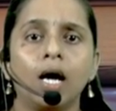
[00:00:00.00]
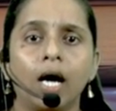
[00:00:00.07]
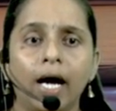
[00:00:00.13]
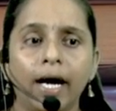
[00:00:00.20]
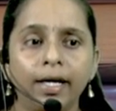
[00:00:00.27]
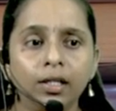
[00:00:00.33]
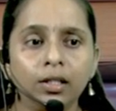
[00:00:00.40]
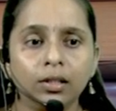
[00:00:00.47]

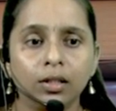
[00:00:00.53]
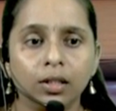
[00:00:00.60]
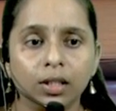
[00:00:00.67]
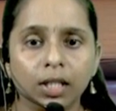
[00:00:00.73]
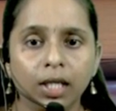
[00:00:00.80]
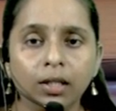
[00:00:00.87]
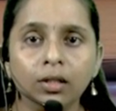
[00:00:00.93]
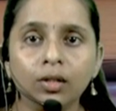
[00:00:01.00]
and
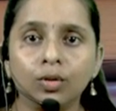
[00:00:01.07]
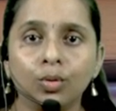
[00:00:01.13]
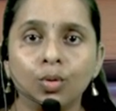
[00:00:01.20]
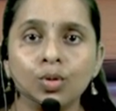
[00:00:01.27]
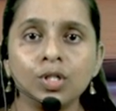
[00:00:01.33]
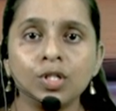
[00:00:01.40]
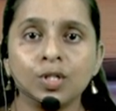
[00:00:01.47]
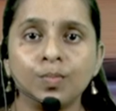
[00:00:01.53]
then
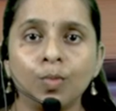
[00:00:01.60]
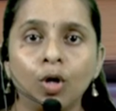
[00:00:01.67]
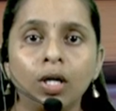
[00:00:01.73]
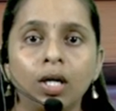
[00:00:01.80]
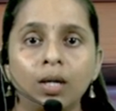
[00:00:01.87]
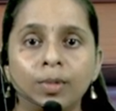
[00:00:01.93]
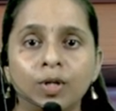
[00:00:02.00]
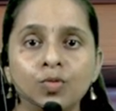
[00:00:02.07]
those
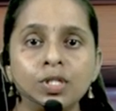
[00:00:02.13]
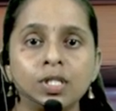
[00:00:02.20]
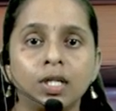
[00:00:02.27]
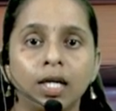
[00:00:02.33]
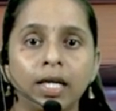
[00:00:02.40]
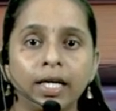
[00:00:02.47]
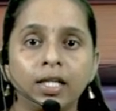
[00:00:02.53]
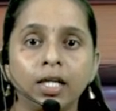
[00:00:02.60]
small amounts
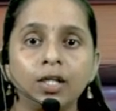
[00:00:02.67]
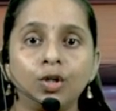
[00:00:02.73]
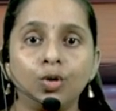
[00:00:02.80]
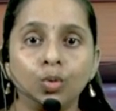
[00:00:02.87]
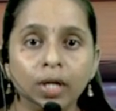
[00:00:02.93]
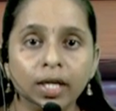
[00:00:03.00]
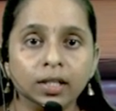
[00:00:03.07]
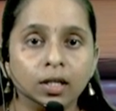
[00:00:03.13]
collected
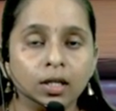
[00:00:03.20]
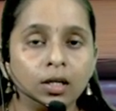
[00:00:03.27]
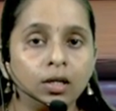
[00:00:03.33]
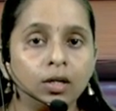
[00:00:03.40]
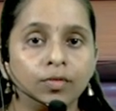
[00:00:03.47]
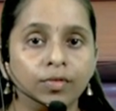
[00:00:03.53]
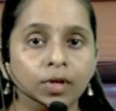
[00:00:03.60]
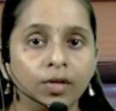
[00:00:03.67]

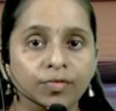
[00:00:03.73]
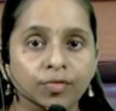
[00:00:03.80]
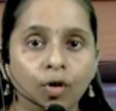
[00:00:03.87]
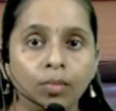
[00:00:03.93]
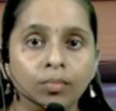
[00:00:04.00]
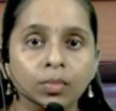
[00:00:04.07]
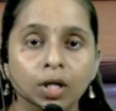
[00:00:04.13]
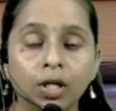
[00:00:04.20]
together will
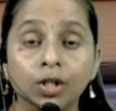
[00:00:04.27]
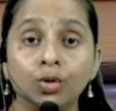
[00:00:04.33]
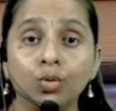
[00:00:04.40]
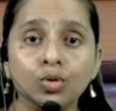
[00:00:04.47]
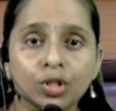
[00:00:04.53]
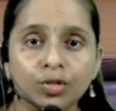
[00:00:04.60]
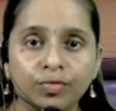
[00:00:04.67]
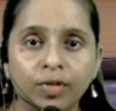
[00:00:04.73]
form a
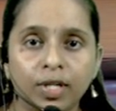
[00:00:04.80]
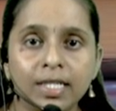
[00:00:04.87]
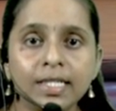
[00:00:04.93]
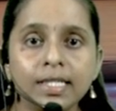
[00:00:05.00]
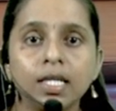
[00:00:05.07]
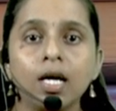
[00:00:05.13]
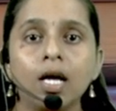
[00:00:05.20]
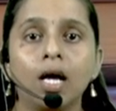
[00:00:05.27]
huge
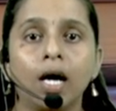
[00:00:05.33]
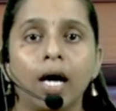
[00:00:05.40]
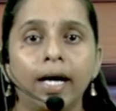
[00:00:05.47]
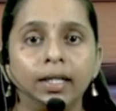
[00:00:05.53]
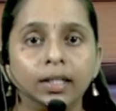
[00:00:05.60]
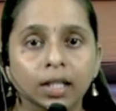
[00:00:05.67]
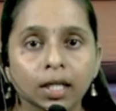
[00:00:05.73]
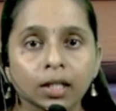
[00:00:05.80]
funds,
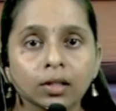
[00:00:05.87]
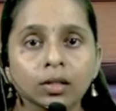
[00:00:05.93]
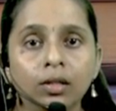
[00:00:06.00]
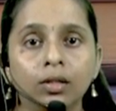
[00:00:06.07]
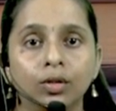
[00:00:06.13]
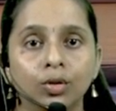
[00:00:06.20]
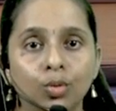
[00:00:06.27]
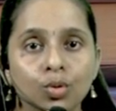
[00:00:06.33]
and then
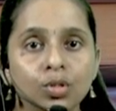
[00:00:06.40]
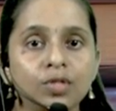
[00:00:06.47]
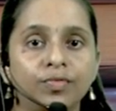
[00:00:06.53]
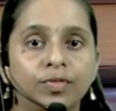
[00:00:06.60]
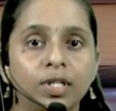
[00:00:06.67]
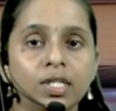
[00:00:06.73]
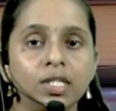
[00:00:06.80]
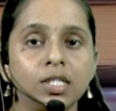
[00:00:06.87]
those
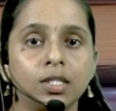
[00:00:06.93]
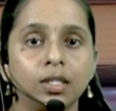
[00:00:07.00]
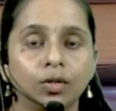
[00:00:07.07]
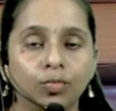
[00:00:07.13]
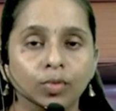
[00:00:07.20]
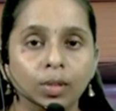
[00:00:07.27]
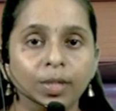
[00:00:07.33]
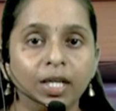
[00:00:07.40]
funds
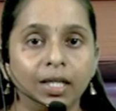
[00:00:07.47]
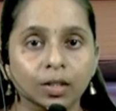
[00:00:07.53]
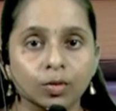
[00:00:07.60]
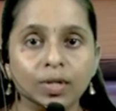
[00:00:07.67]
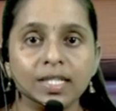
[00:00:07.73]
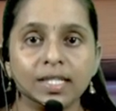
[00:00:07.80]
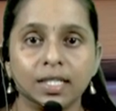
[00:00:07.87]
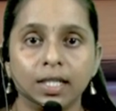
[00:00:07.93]
will be
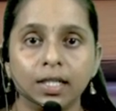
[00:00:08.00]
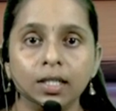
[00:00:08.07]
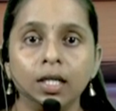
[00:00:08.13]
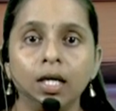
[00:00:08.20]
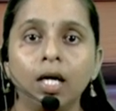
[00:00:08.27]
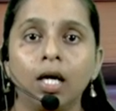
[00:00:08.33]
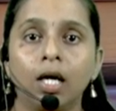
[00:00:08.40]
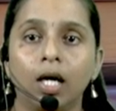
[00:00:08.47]
invested
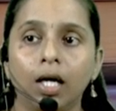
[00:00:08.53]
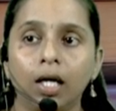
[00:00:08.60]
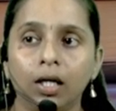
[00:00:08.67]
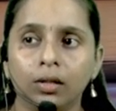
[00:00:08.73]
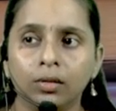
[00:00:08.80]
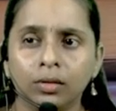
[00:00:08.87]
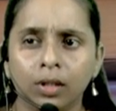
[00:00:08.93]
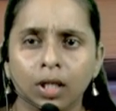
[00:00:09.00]

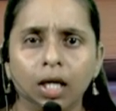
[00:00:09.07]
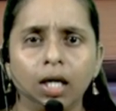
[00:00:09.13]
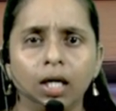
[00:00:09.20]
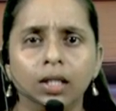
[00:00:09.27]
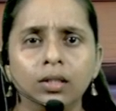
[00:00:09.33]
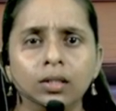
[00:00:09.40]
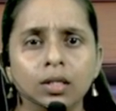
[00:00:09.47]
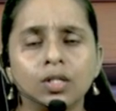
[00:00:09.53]

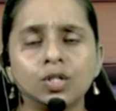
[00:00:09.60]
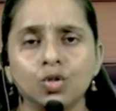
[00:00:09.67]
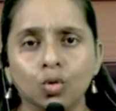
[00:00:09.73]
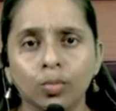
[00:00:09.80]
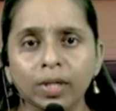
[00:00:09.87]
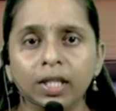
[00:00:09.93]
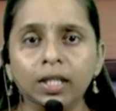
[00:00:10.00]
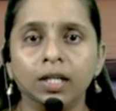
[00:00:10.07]
in
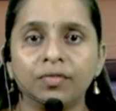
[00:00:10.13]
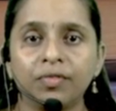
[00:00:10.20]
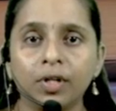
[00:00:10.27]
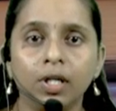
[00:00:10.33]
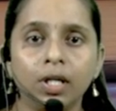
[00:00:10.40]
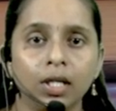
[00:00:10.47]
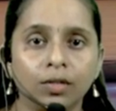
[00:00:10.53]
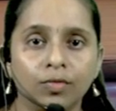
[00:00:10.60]
so many
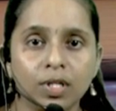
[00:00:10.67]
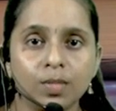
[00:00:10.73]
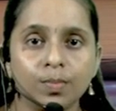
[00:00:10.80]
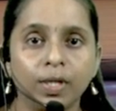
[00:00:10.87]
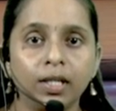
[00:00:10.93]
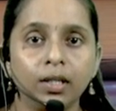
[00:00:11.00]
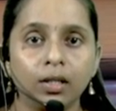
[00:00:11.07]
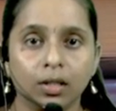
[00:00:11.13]
different
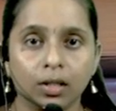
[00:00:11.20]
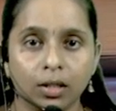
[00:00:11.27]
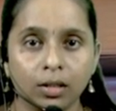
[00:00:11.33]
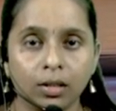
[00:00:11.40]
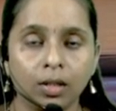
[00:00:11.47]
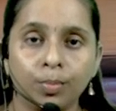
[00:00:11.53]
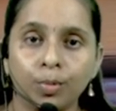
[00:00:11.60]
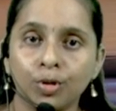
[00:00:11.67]
investment
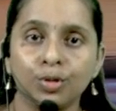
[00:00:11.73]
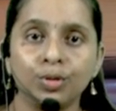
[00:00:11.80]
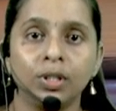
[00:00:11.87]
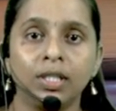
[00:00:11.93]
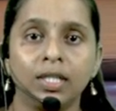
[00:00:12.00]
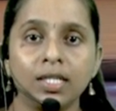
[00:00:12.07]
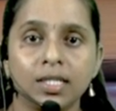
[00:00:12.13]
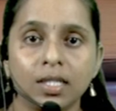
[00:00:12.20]

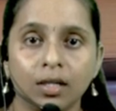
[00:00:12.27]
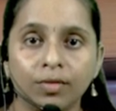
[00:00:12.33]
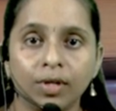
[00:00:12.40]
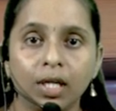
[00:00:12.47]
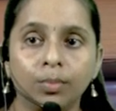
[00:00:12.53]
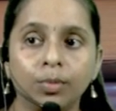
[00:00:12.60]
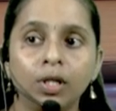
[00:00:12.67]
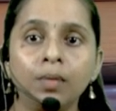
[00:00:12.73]
opportunities
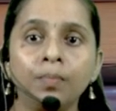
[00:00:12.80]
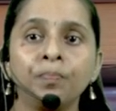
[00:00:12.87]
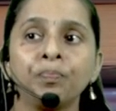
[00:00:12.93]
available.